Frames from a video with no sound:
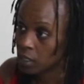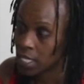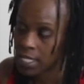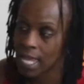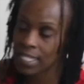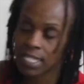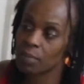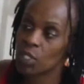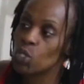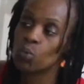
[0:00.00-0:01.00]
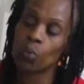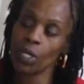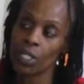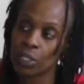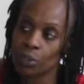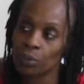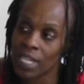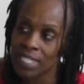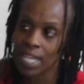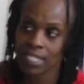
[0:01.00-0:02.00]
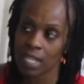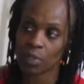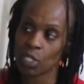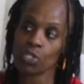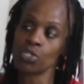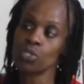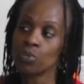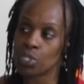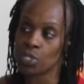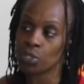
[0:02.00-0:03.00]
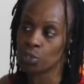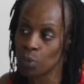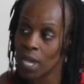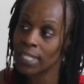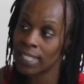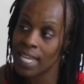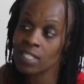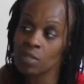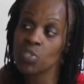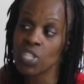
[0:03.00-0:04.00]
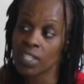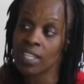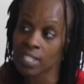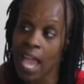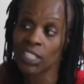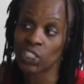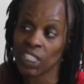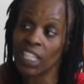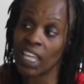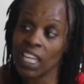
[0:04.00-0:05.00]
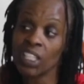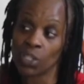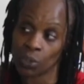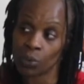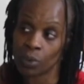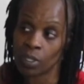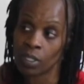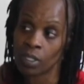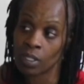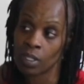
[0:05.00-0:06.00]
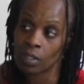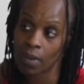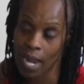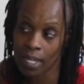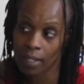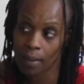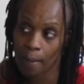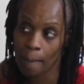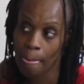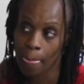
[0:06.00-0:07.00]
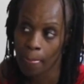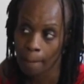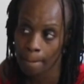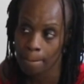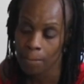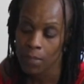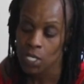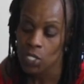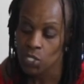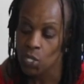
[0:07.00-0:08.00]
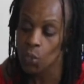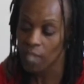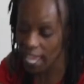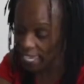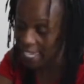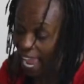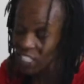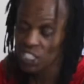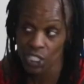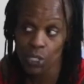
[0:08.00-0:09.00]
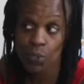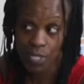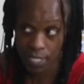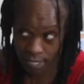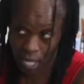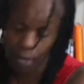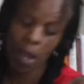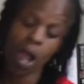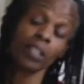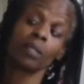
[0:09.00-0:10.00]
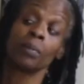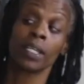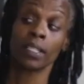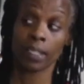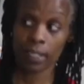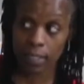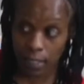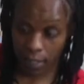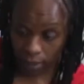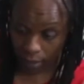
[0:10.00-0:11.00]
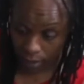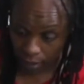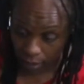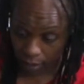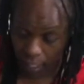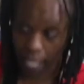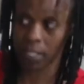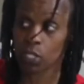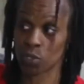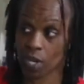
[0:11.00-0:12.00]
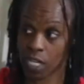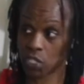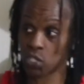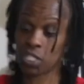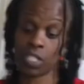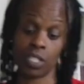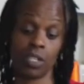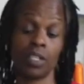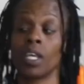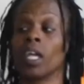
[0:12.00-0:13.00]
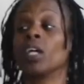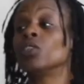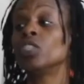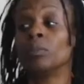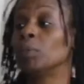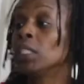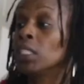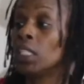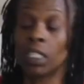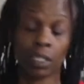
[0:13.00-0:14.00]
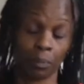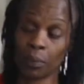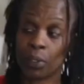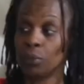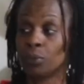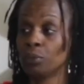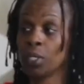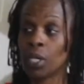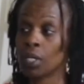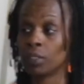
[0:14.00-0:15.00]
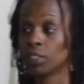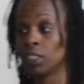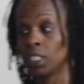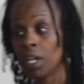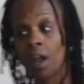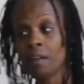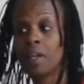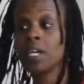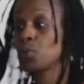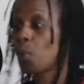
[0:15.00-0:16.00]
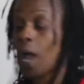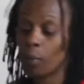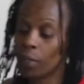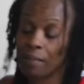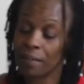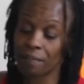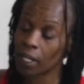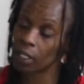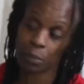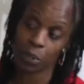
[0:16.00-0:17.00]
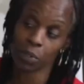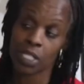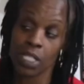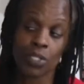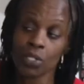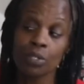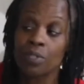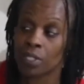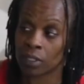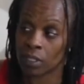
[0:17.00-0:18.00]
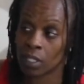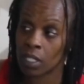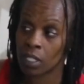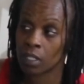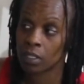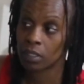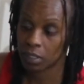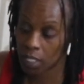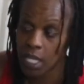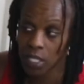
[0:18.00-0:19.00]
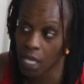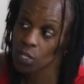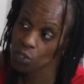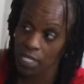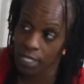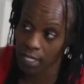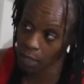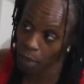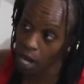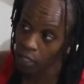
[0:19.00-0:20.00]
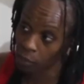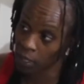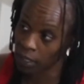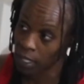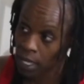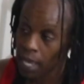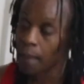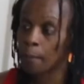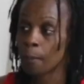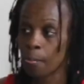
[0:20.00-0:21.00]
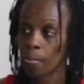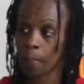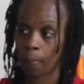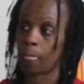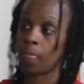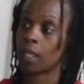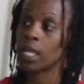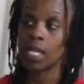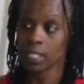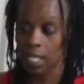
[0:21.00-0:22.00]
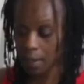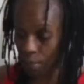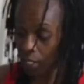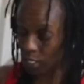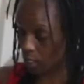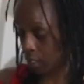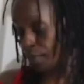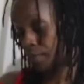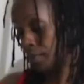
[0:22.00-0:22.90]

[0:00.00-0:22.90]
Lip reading: That's not something you want to do. That's not something you're choosing to do. That's some shit that's actually in you, right? So they actually use the same argument that the transgender and the LGBTQ, ZRSY, whatever the fuck community is using. Mm-hmm. They using the same argument. Here's that. Listen,